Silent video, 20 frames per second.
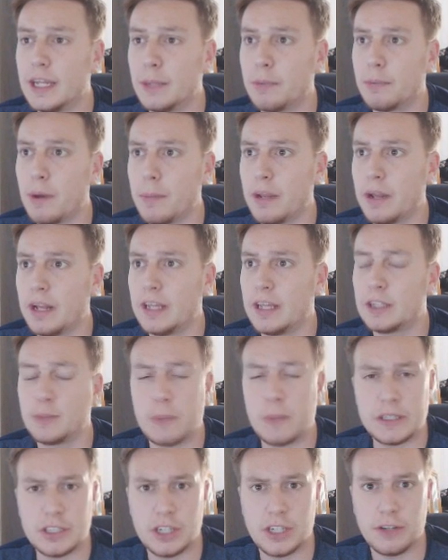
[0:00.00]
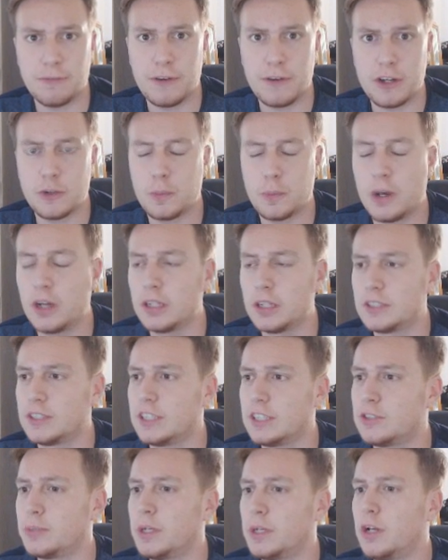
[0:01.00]
in the Premier League, especially in the first part of the
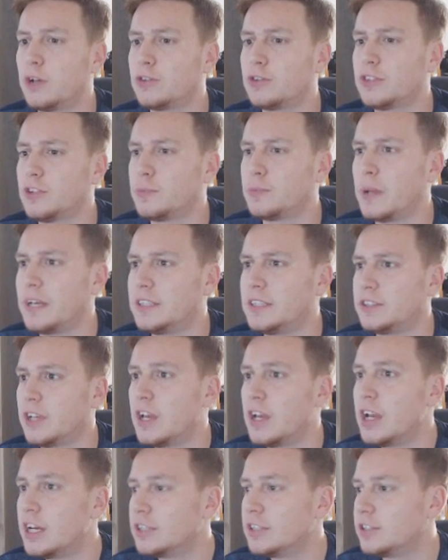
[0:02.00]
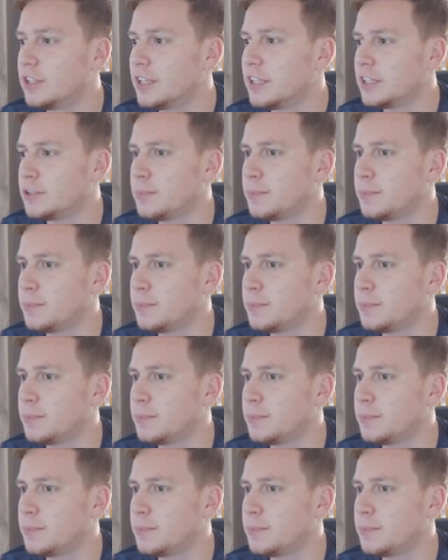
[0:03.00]
season, but lost his place to